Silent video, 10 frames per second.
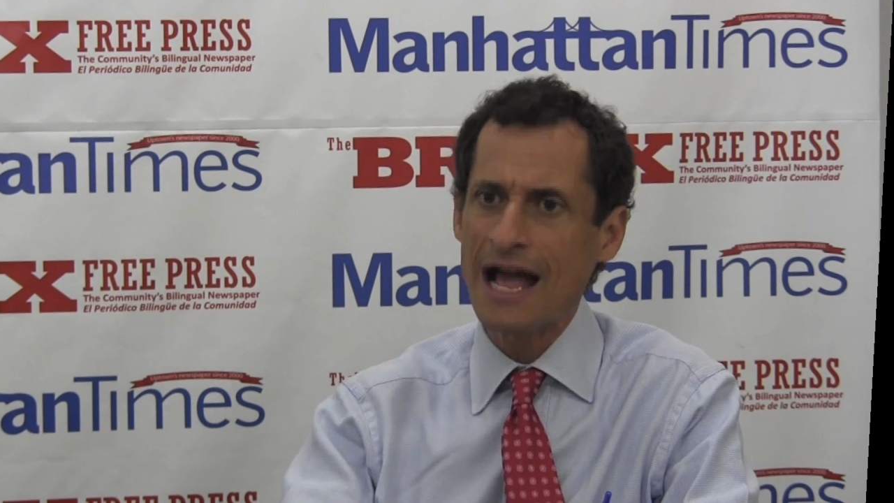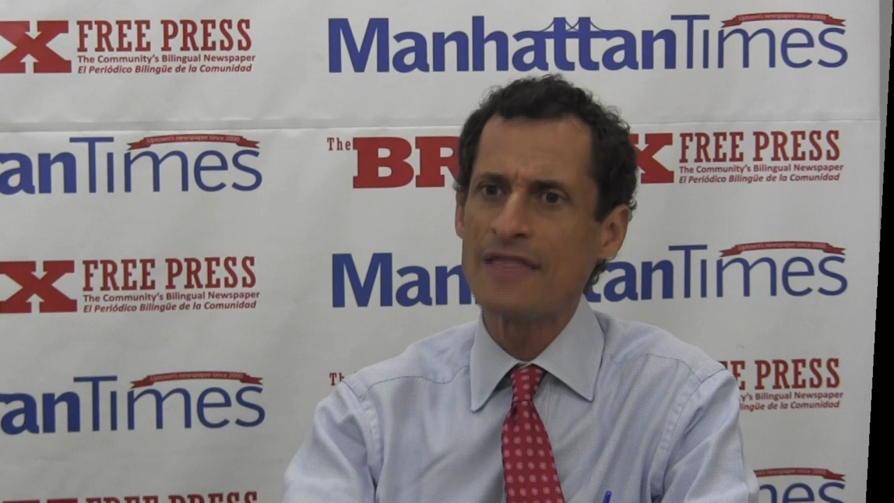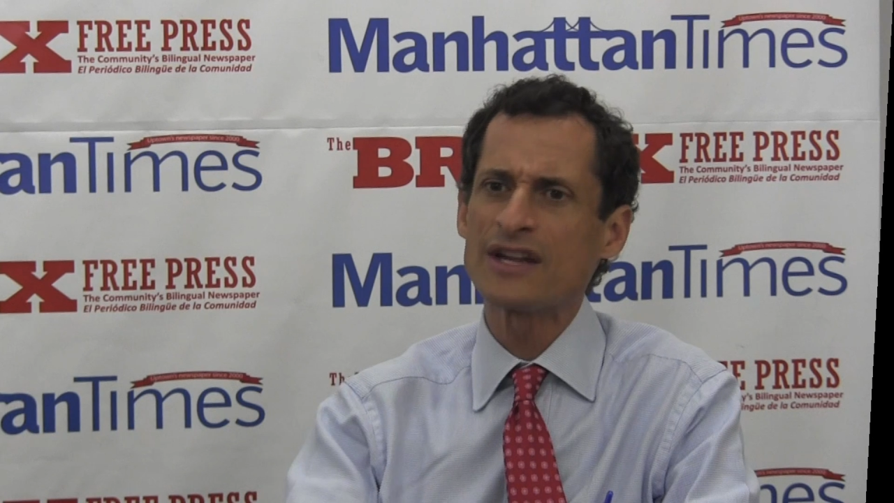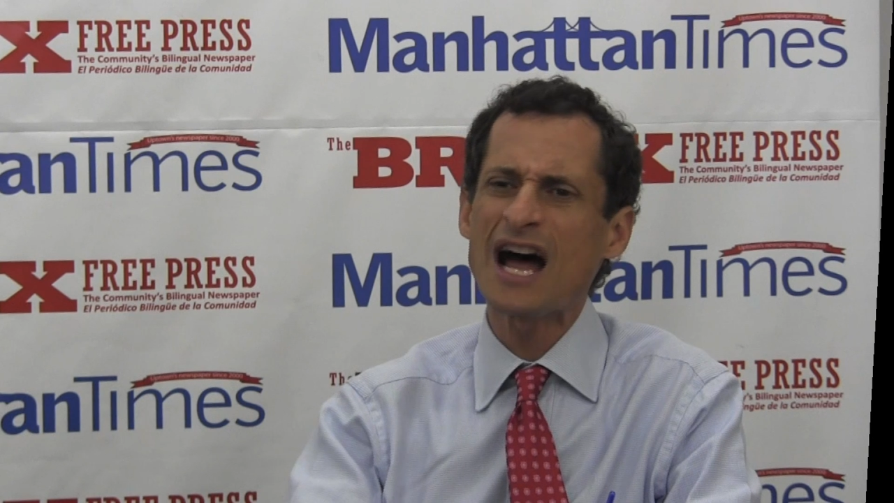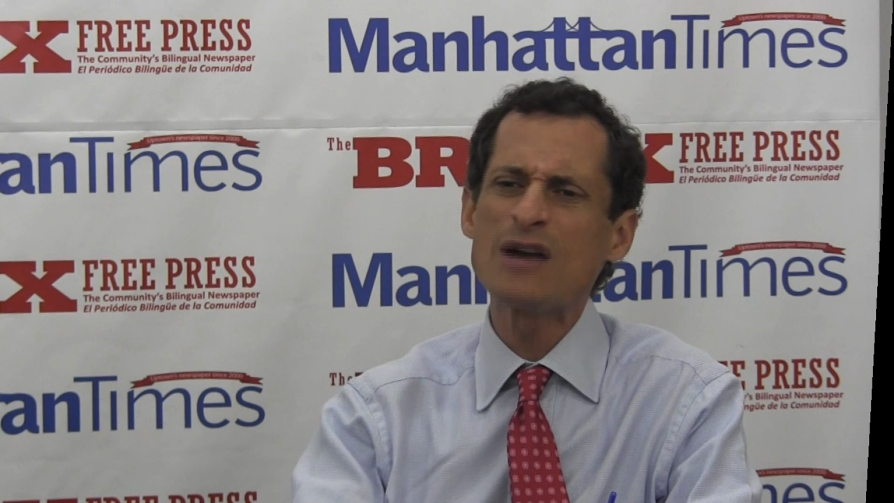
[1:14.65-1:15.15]

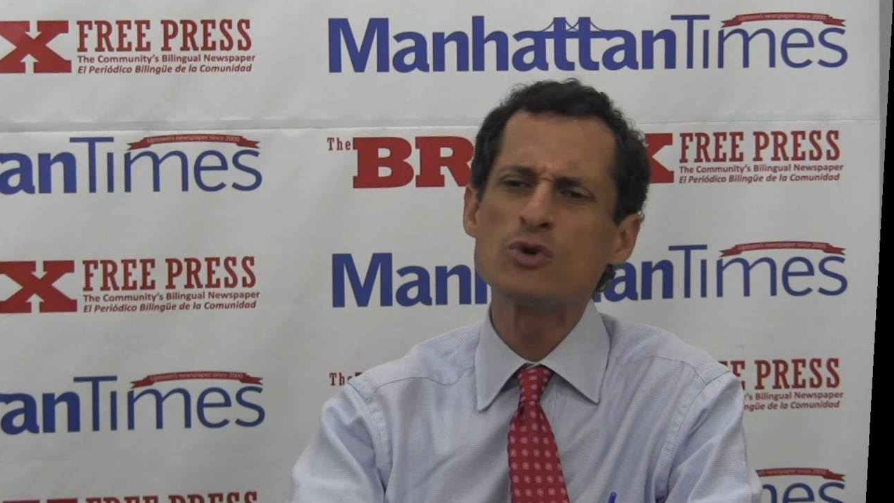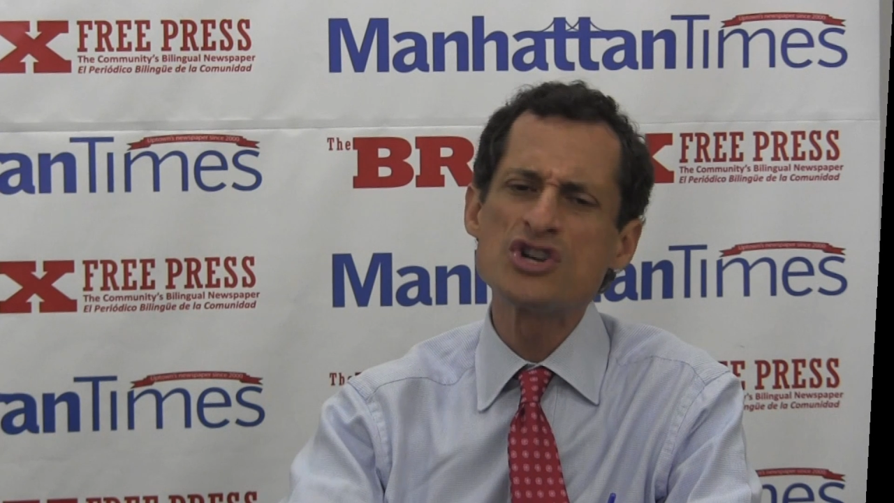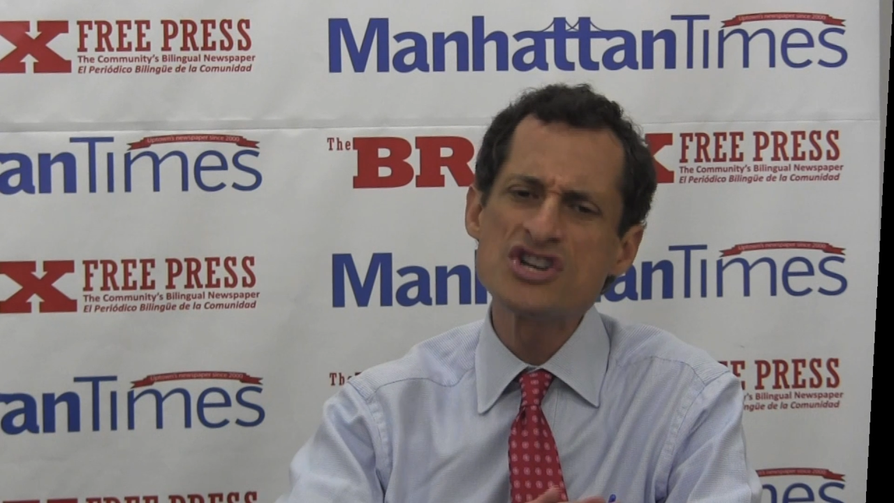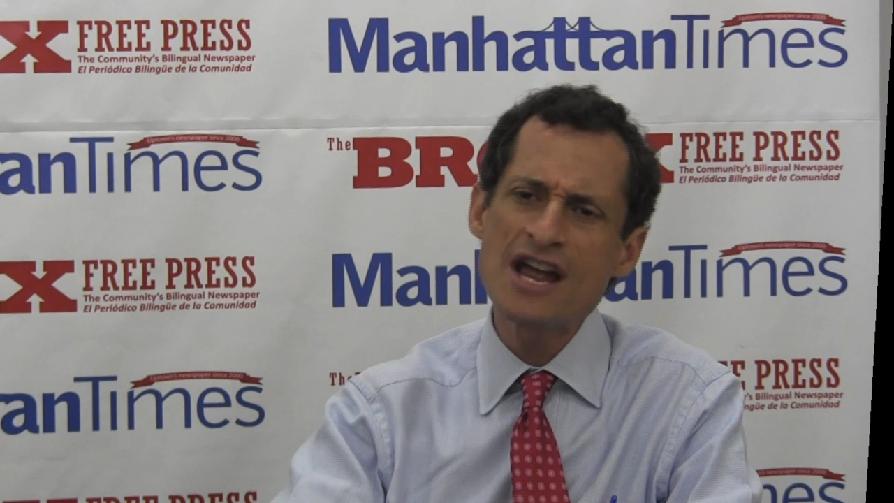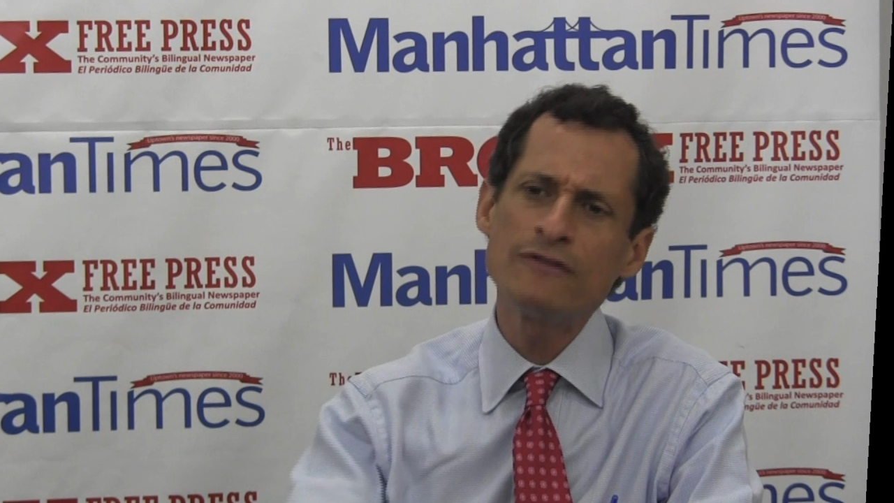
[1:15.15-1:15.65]
and that I
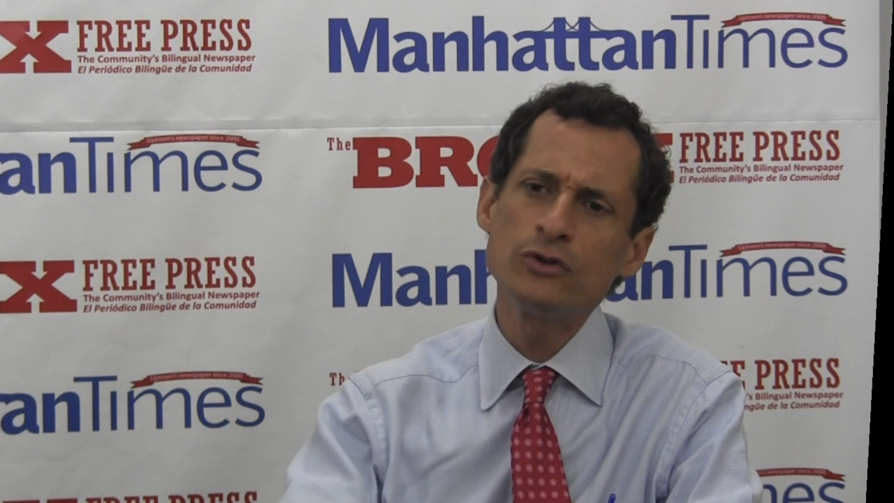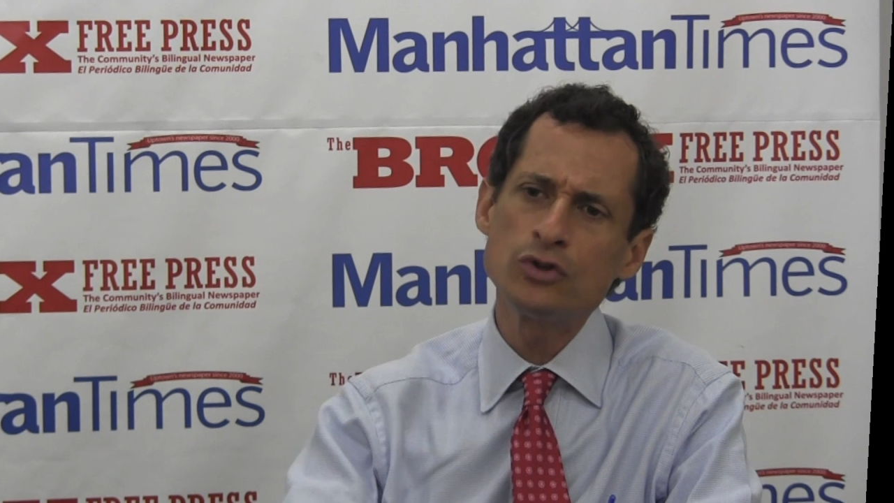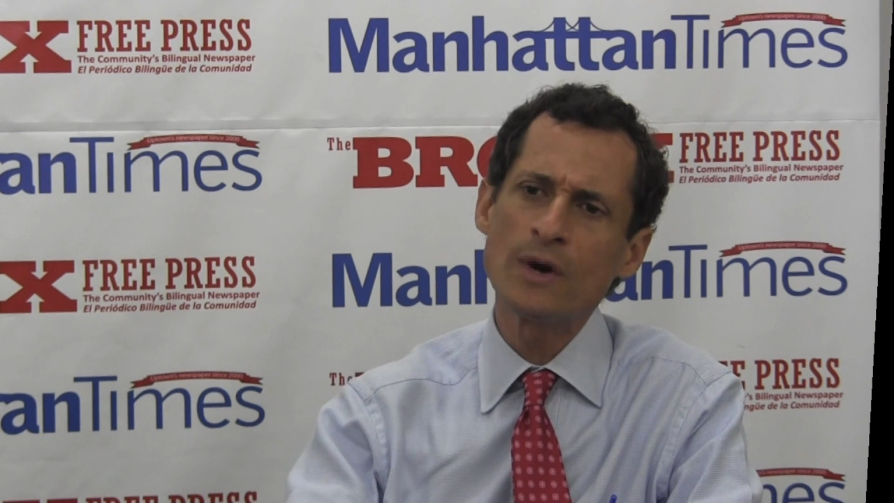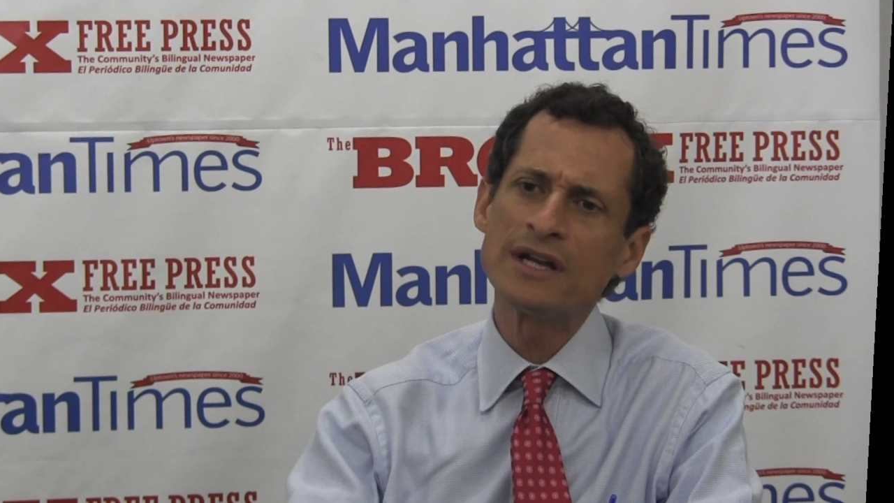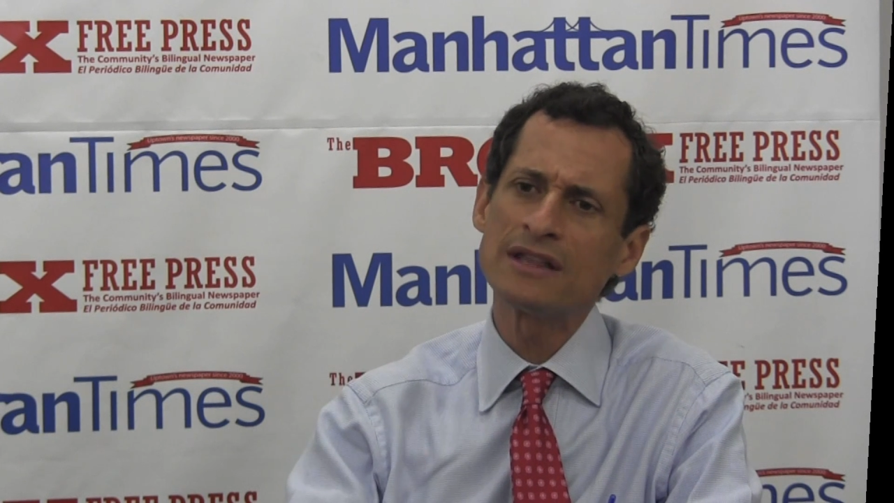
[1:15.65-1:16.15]
would never
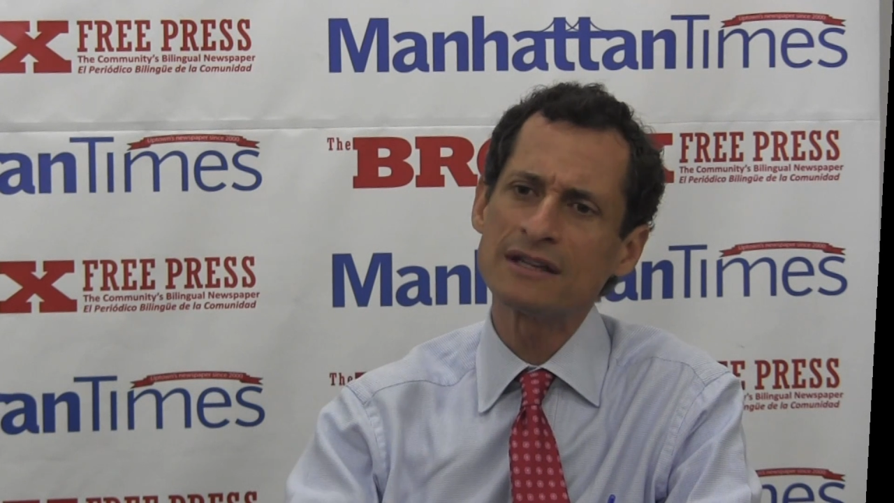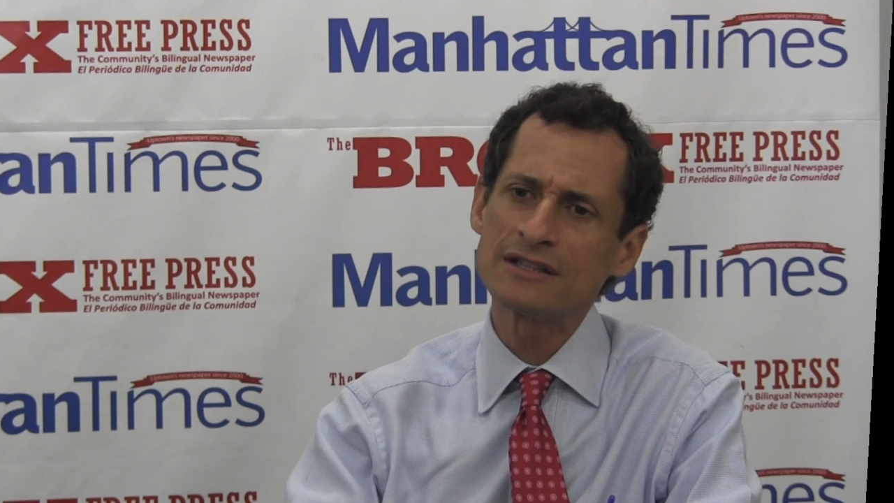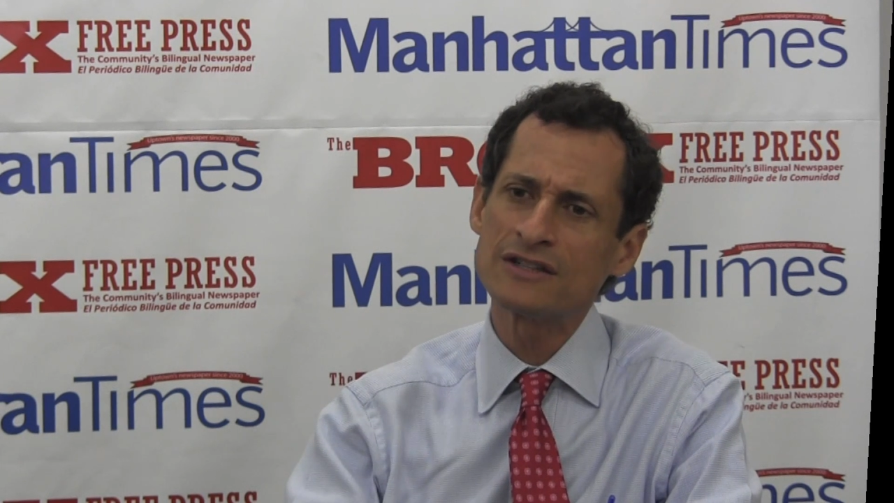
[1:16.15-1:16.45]
do anything